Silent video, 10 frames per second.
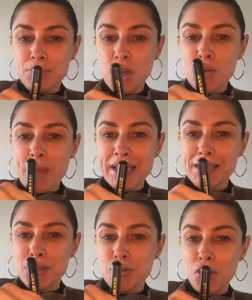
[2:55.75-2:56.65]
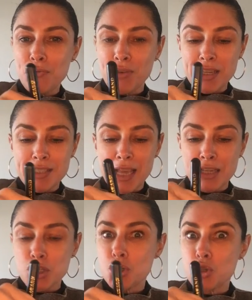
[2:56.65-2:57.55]
No mess, no fuss
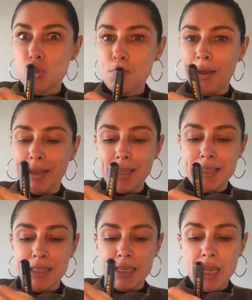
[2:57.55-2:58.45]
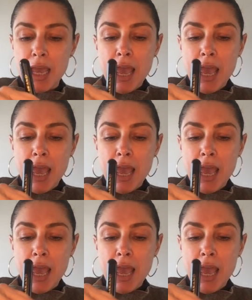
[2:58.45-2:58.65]
and super easy.